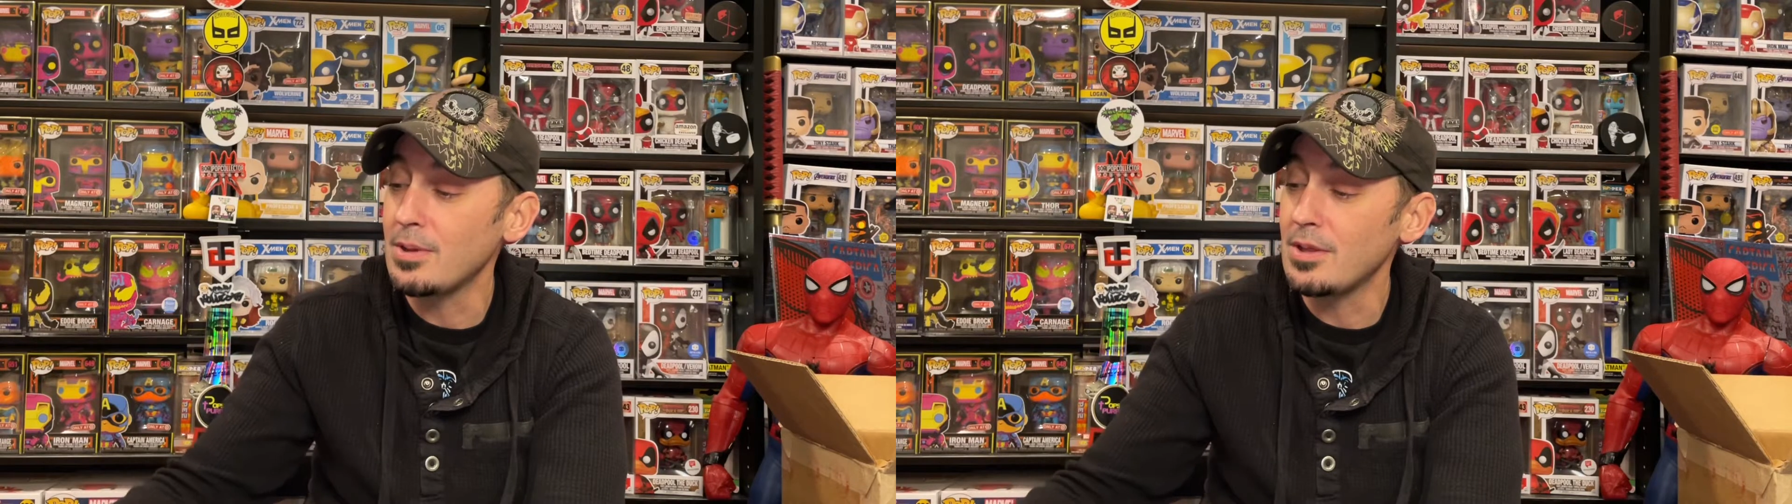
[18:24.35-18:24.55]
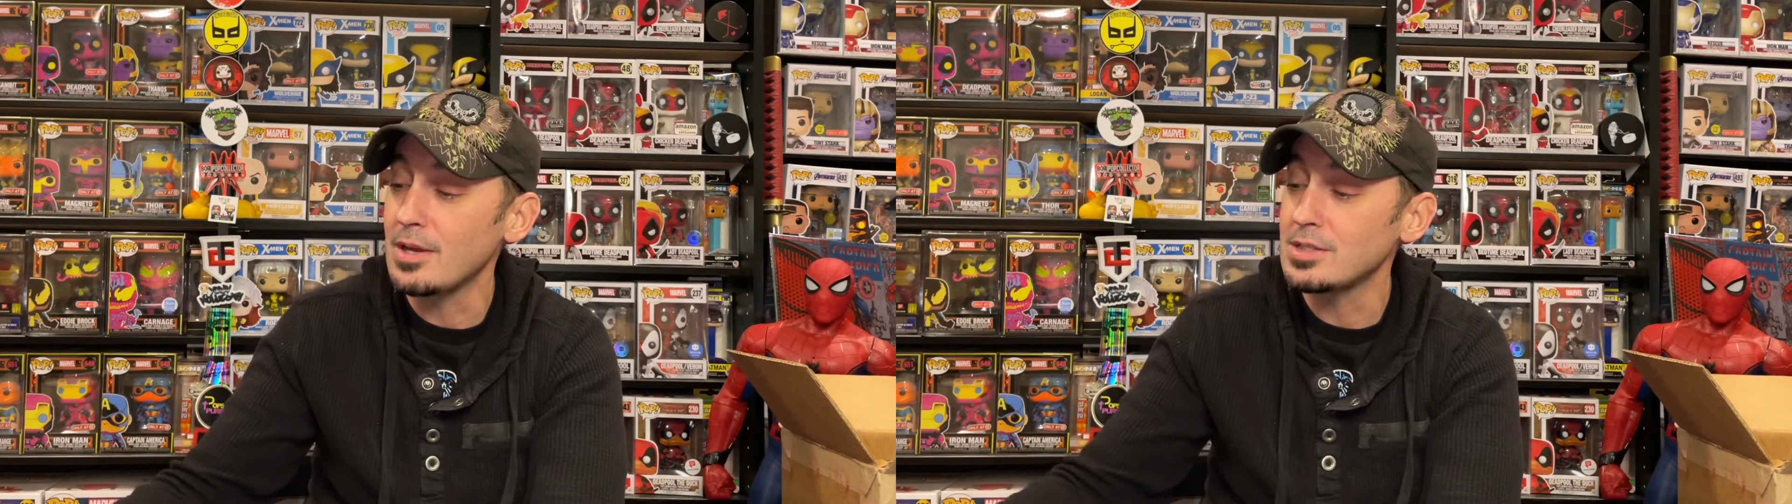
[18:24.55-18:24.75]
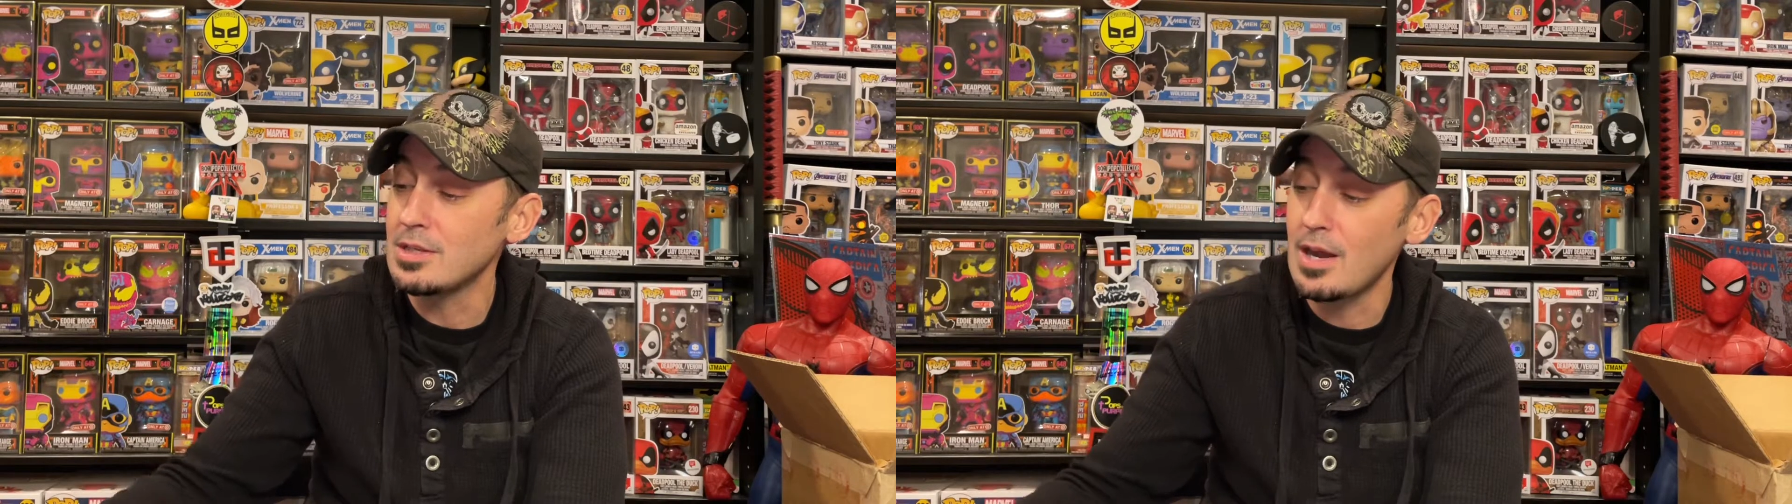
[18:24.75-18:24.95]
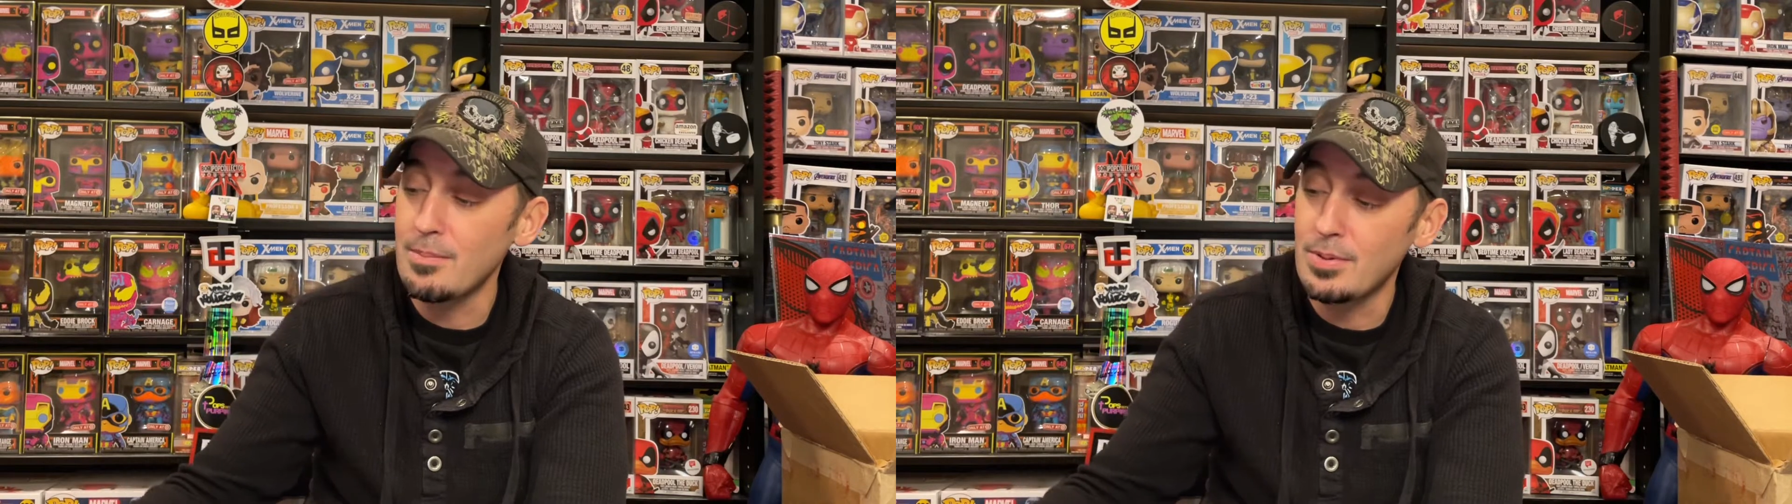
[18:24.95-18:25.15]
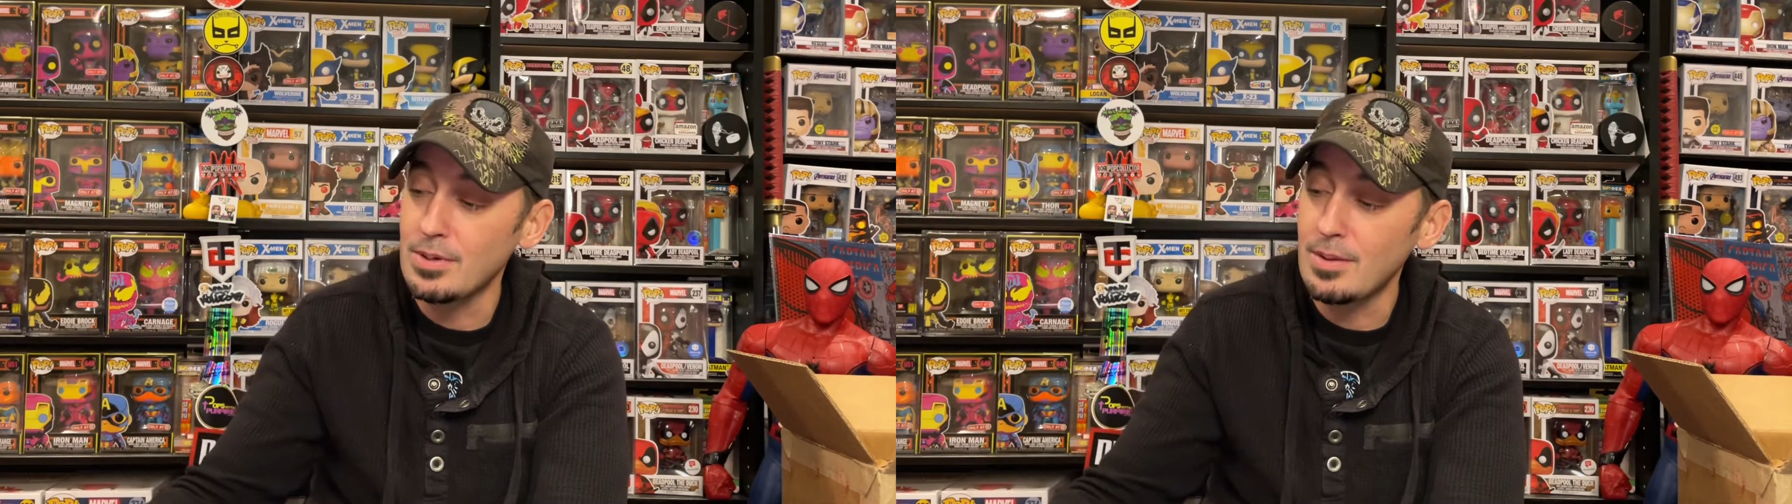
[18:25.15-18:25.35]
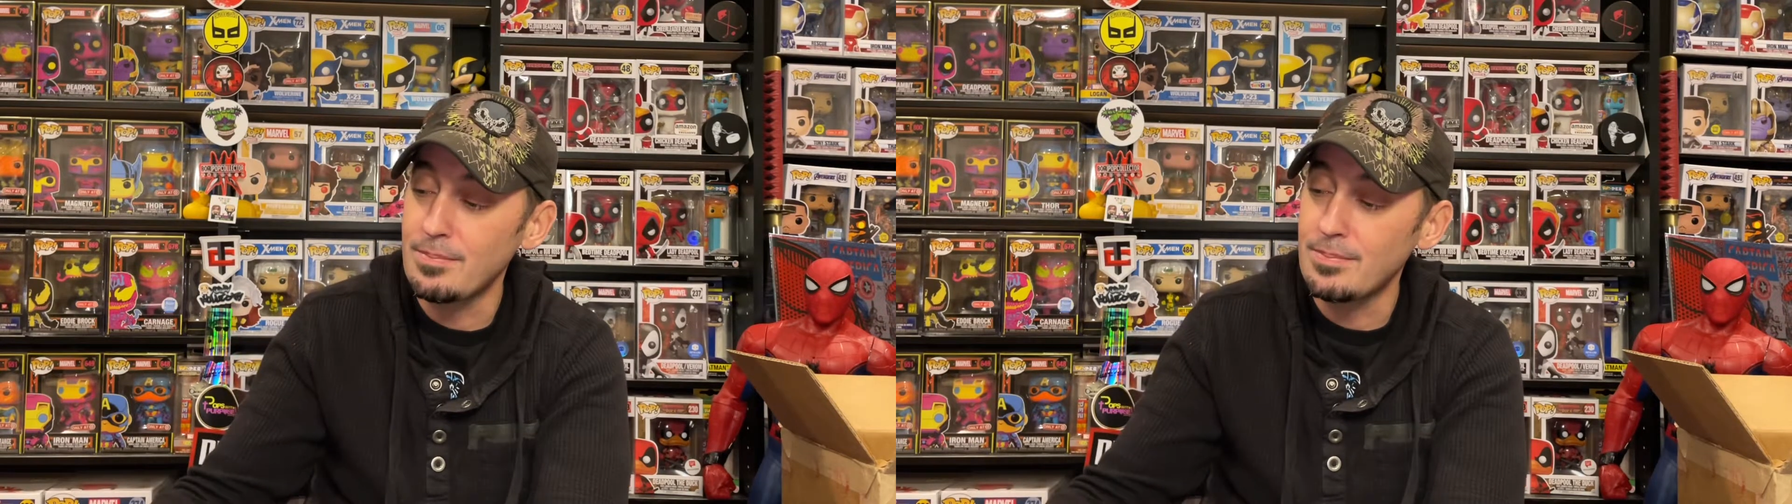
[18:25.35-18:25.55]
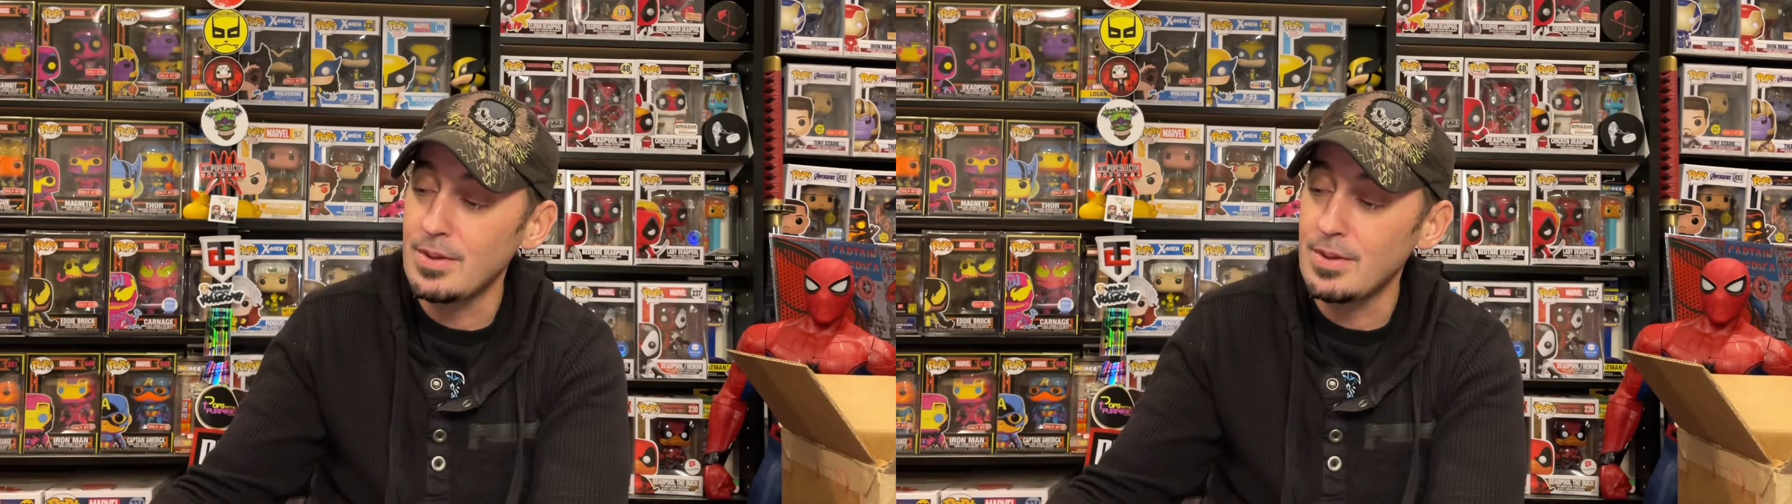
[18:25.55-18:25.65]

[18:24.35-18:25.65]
collection that I'll put up